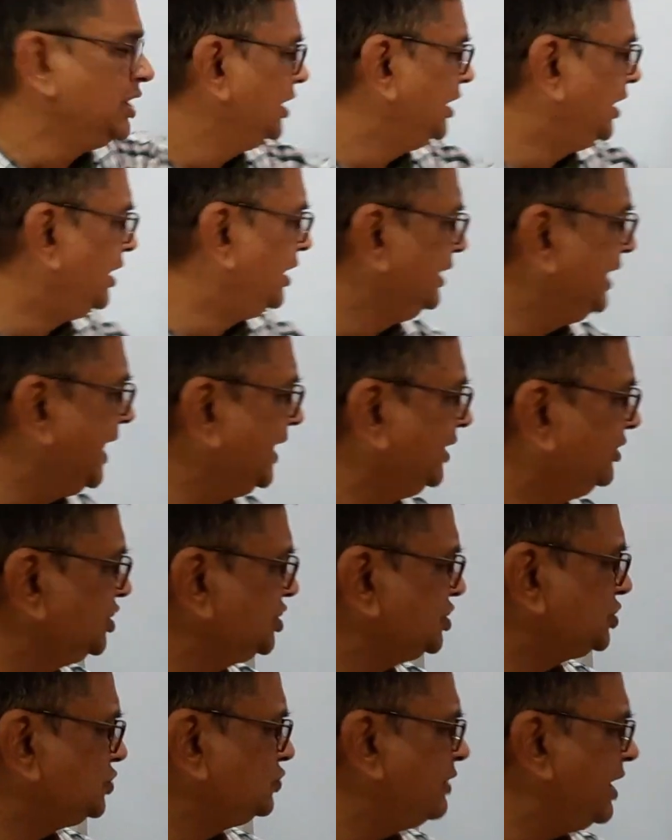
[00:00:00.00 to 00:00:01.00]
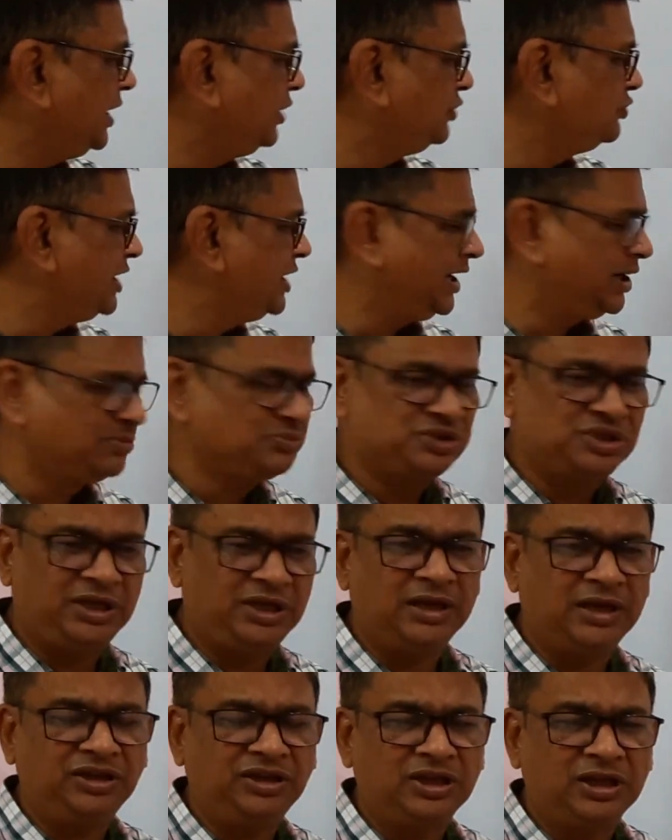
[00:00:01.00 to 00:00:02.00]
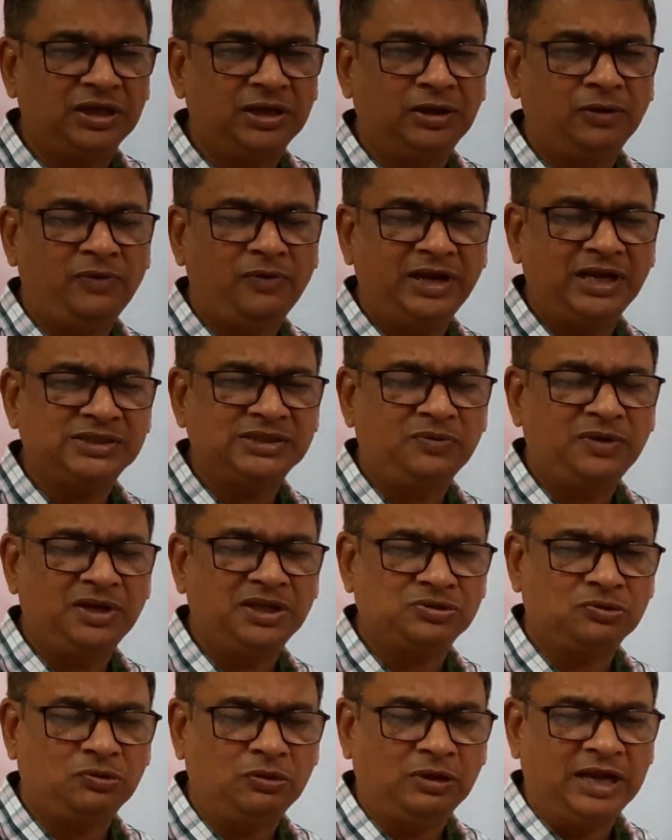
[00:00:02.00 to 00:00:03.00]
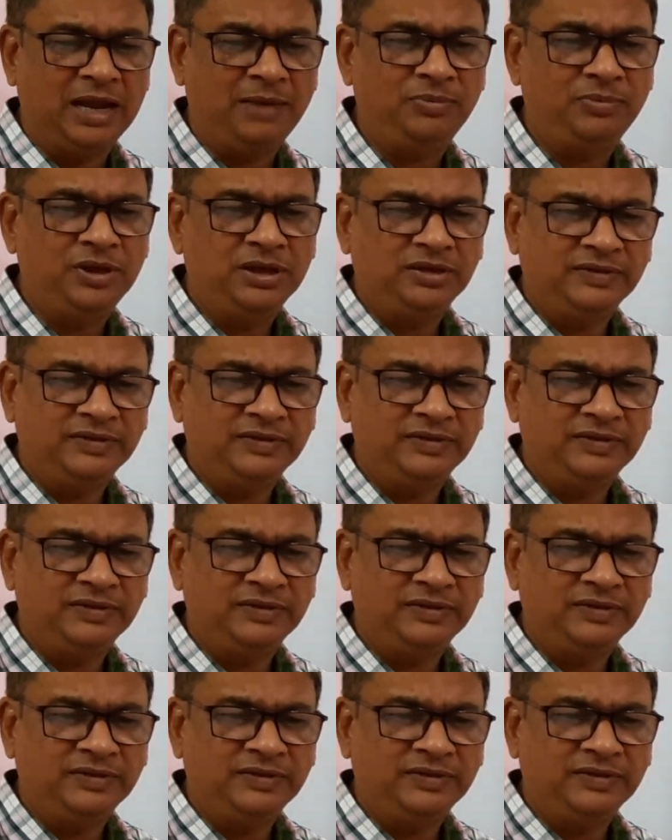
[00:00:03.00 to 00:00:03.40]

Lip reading: like these two hydrogen atoms here in the 1s overlap